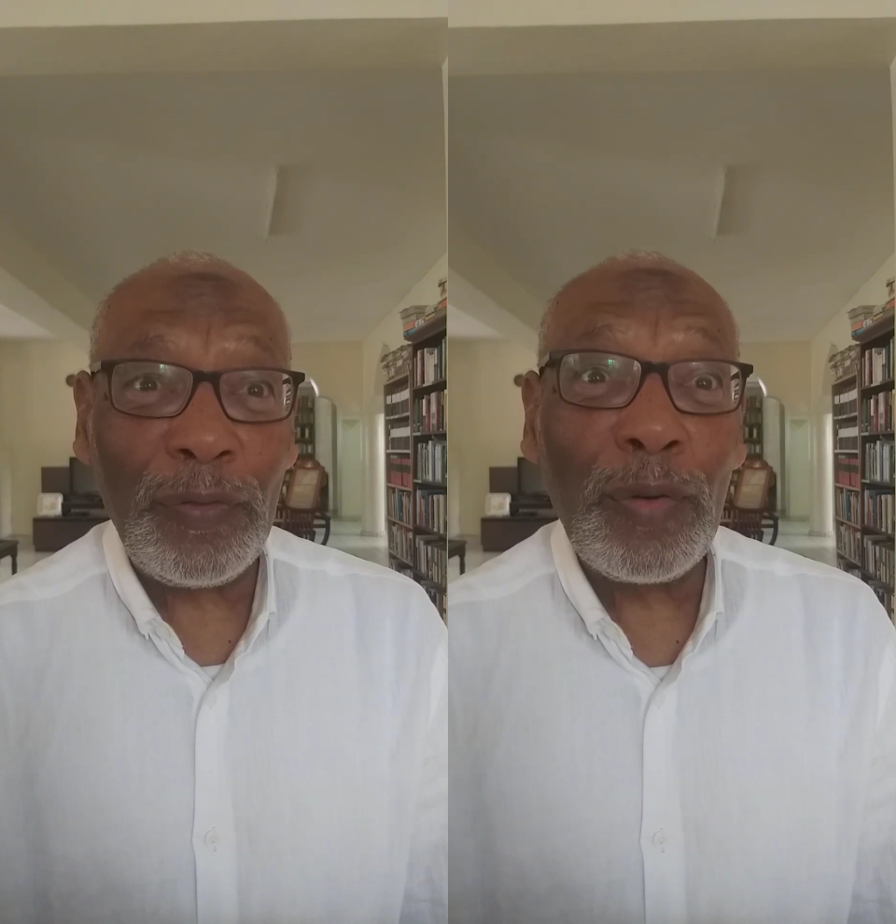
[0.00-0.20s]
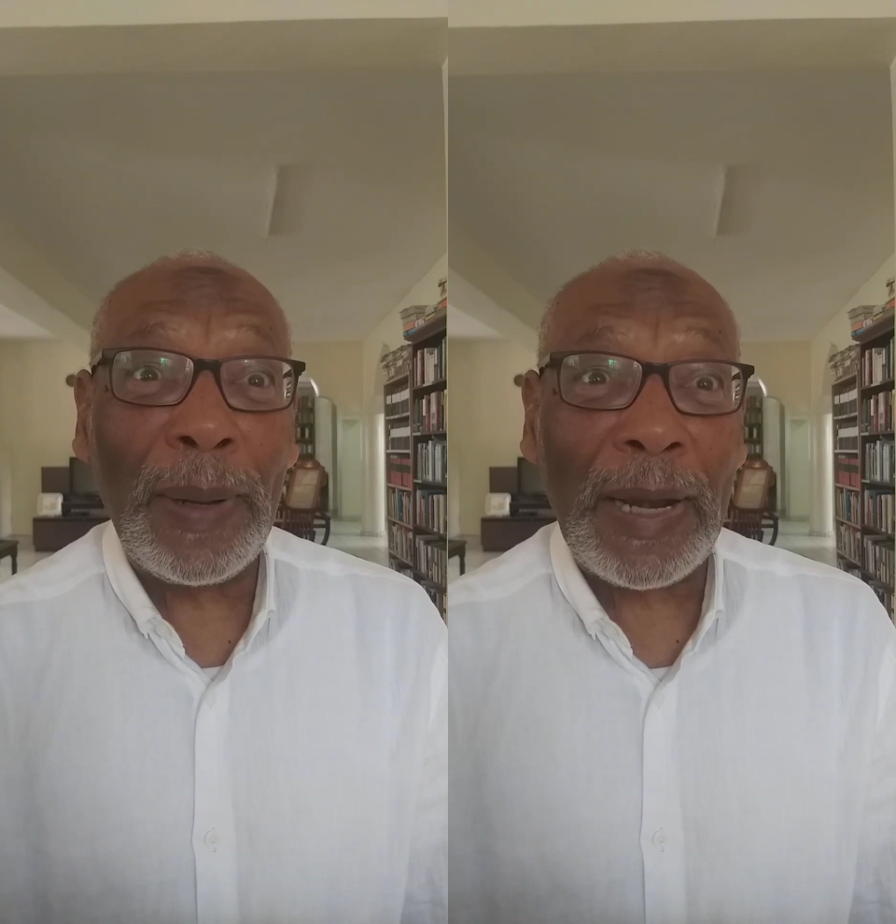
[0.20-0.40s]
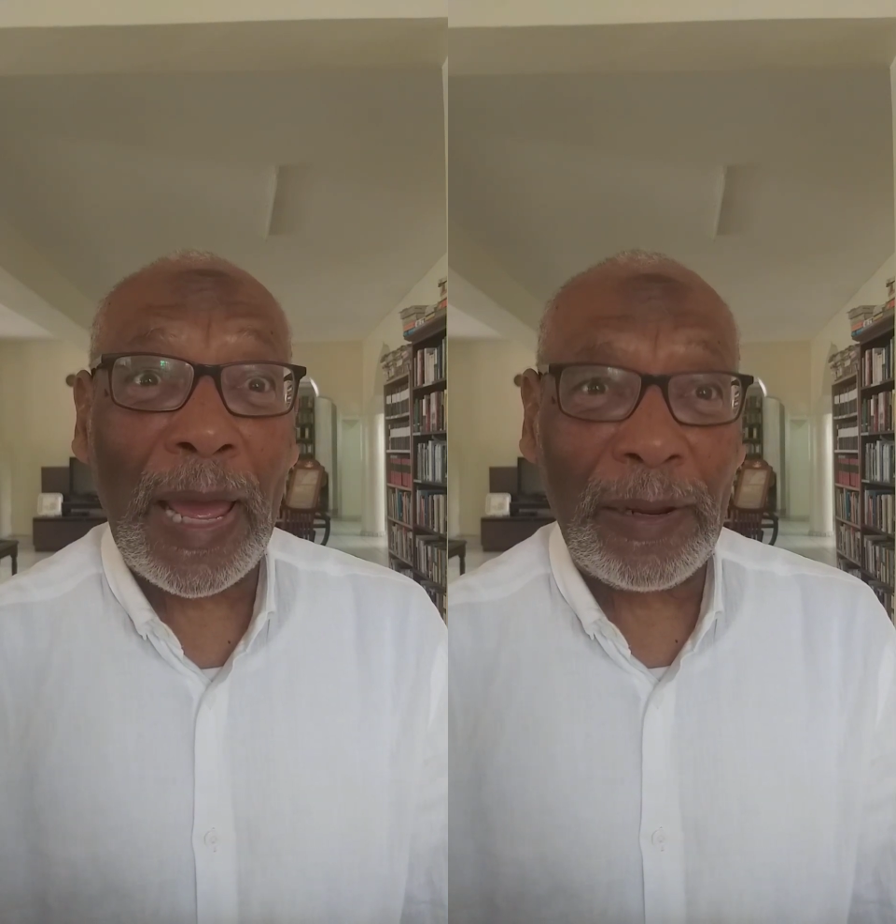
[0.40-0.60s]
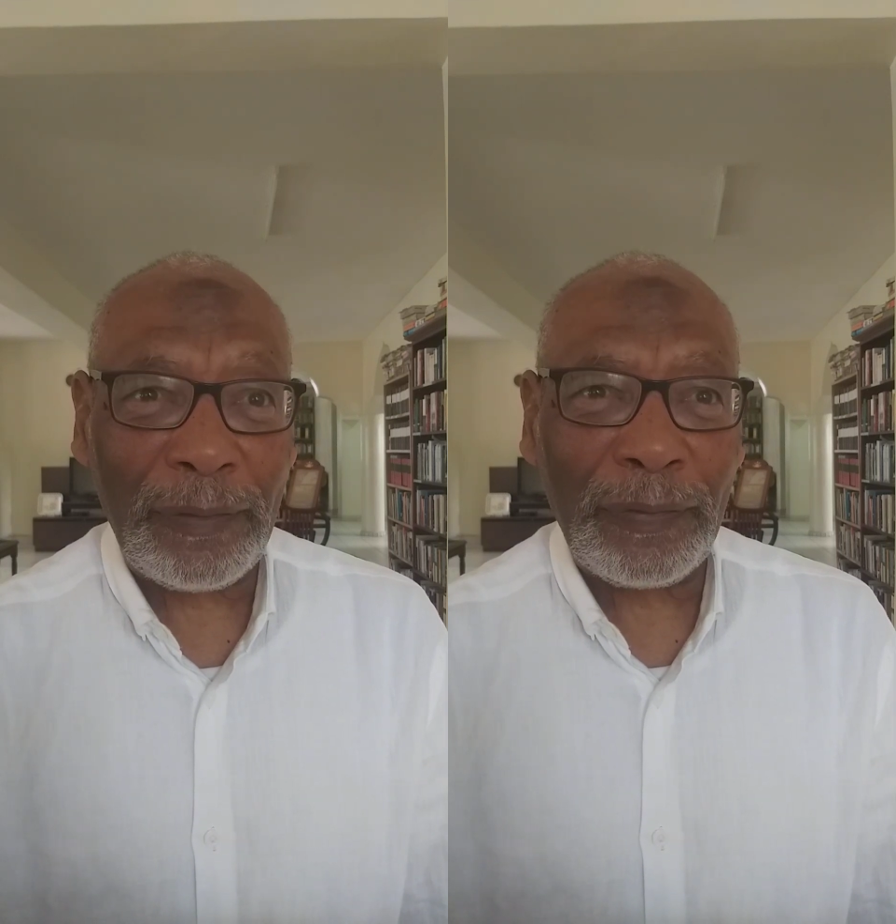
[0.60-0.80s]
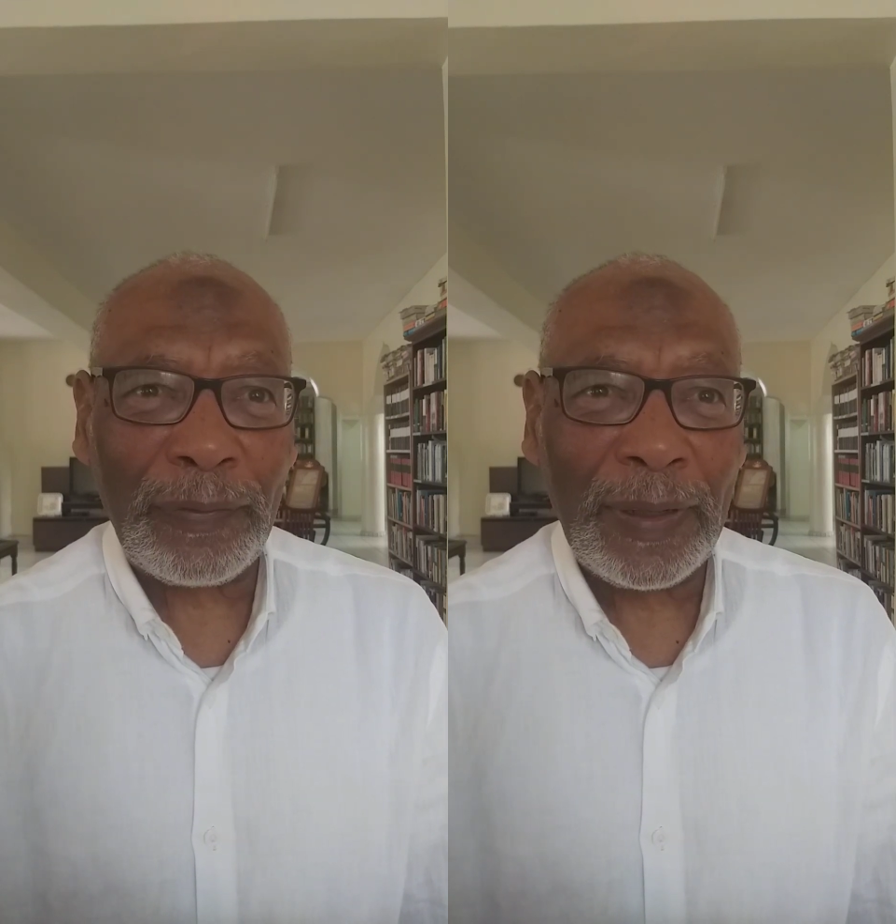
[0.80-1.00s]
human
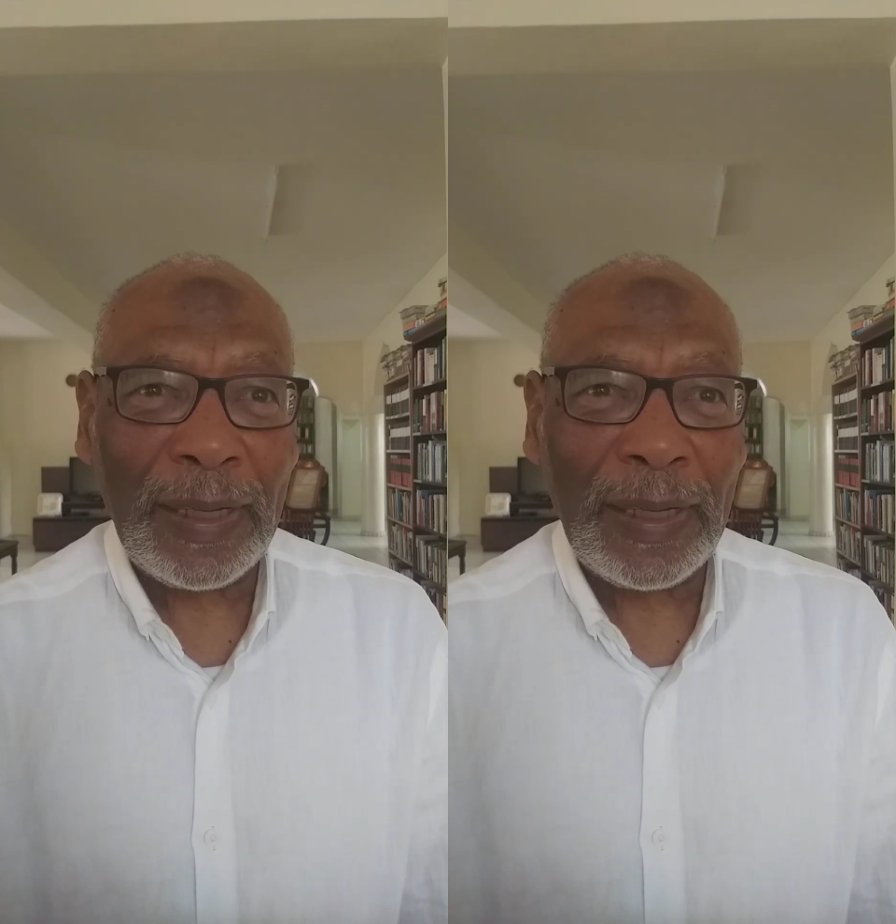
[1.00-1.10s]
life.